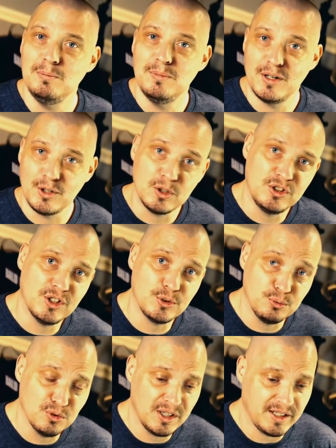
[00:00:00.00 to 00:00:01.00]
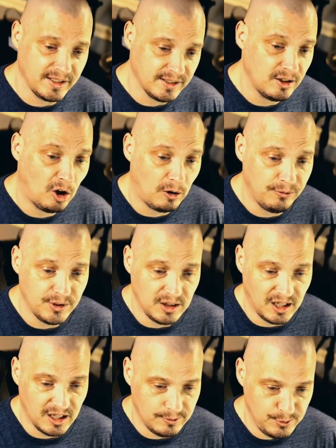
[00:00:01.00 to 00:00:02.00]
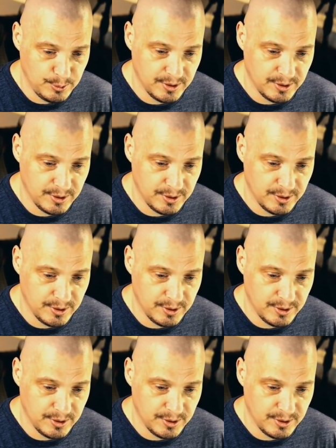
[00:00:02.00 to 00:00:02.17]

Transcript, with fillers: better just running it off the live